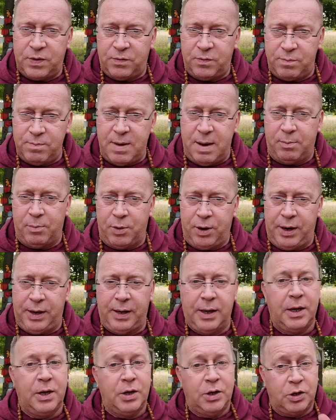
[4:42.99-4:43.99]
of memory
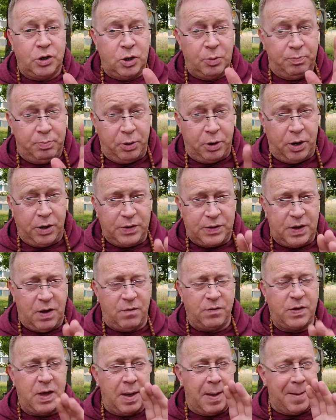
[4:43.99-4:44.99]
to put
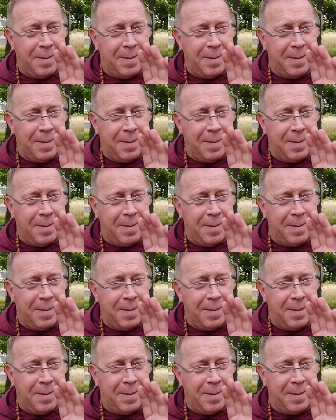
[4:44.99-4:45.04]
ourselves